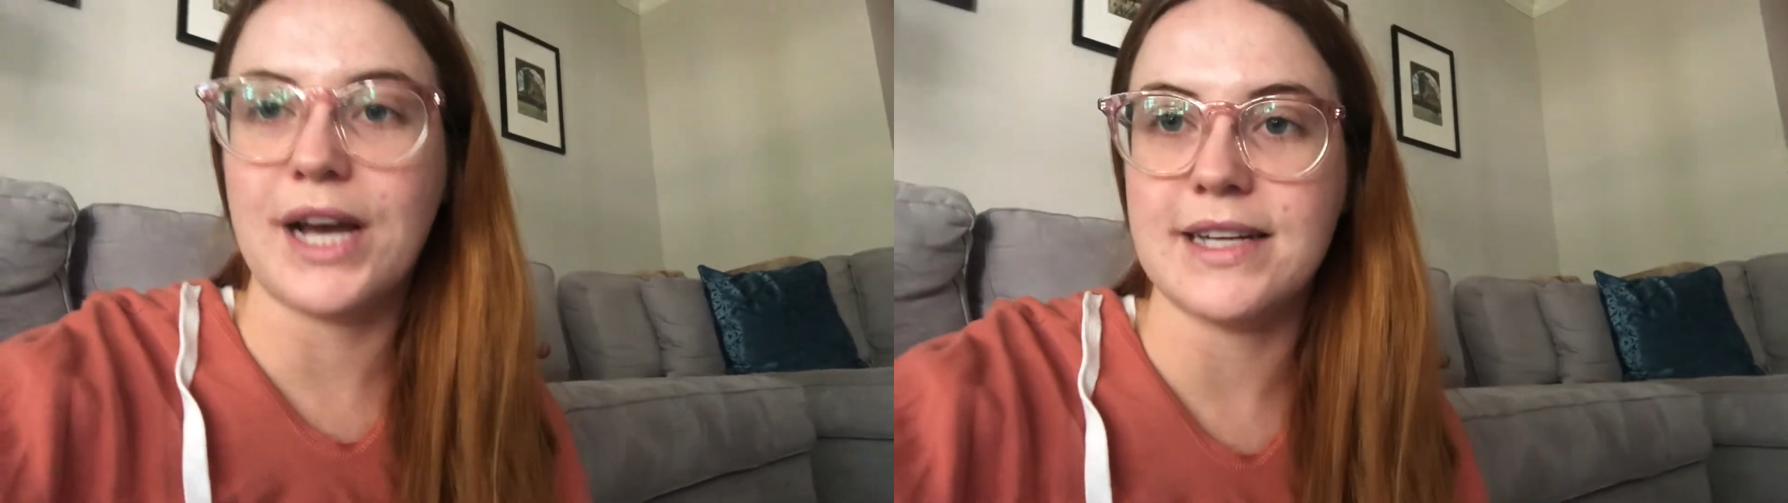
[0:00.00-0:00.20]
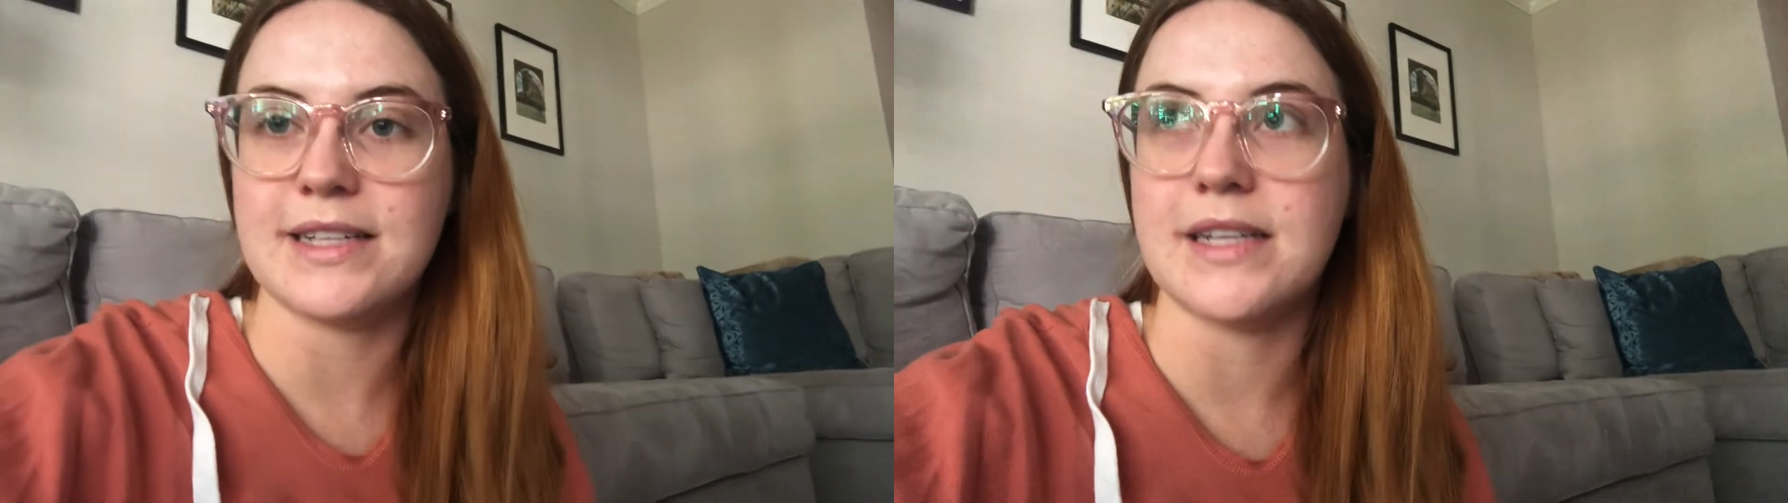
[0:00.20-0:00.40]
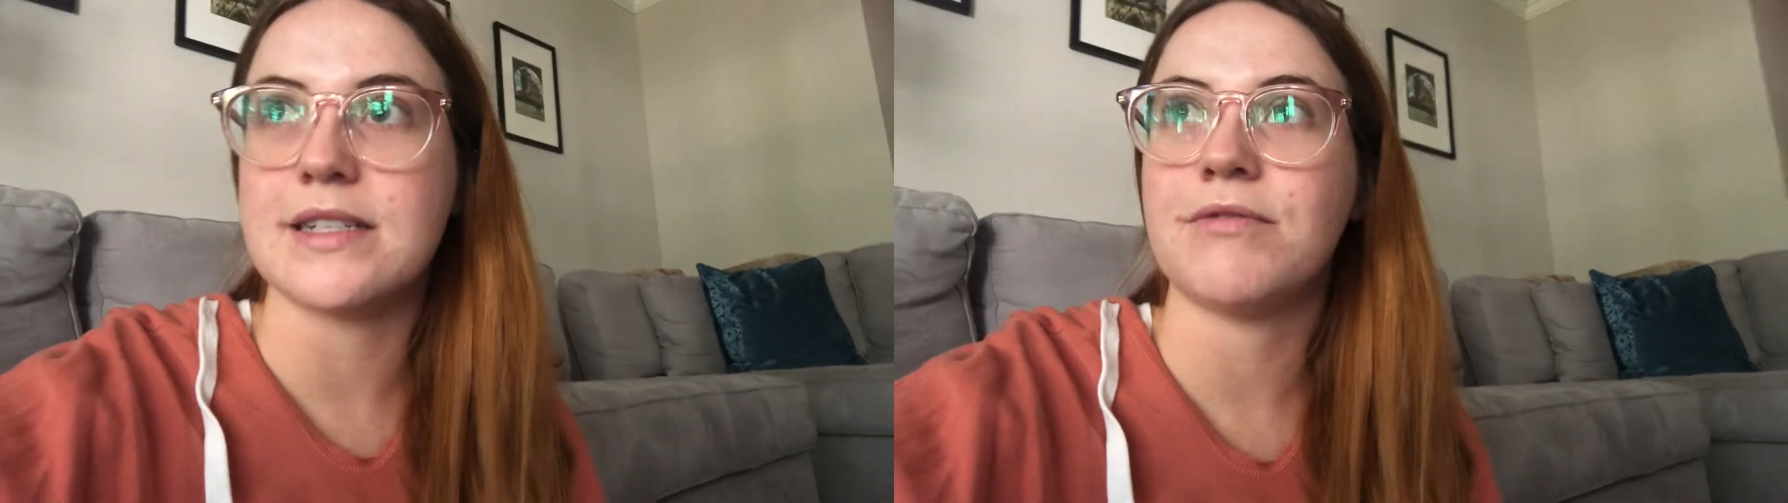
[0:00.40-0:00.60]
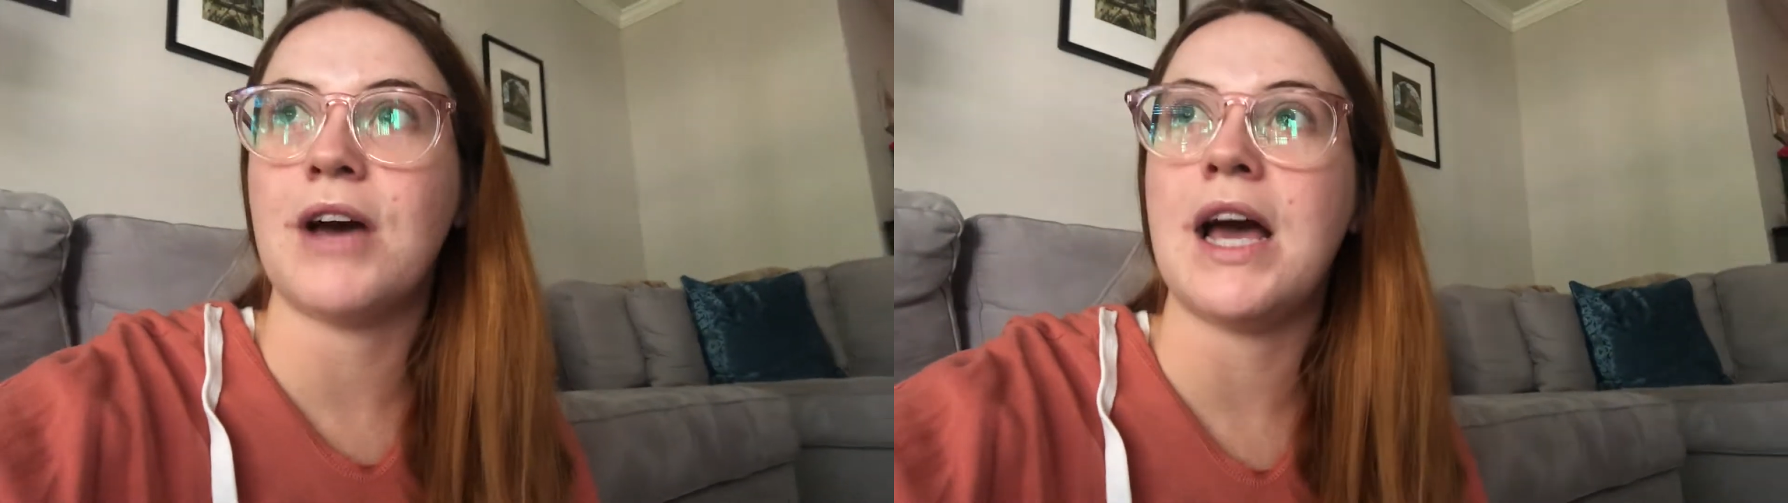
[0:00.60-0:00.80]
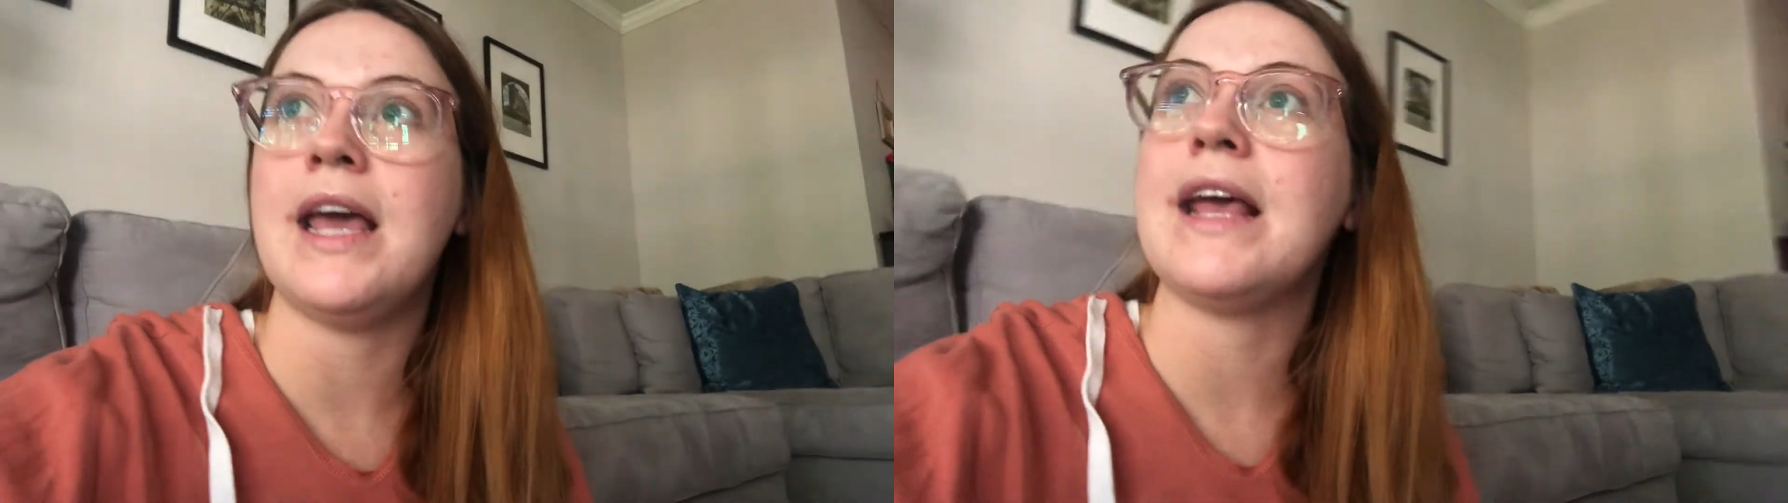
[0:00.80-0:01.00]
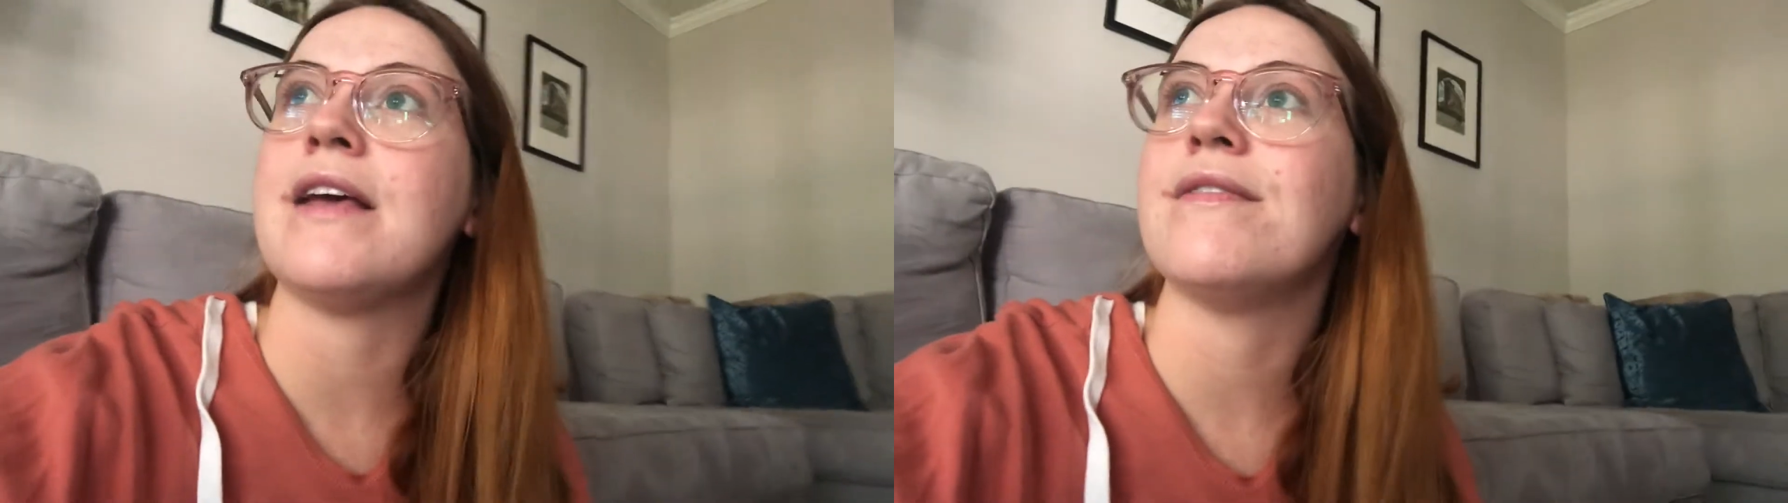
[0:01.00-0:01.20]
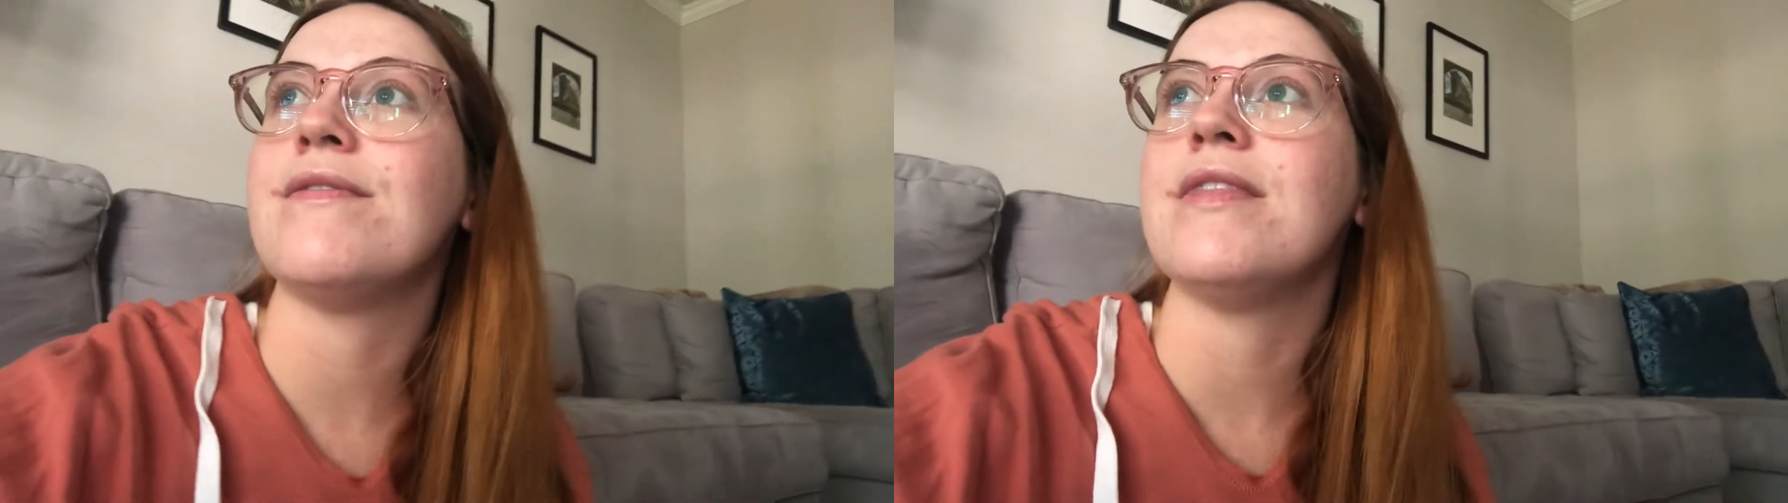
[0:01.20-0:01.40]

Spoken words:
identify if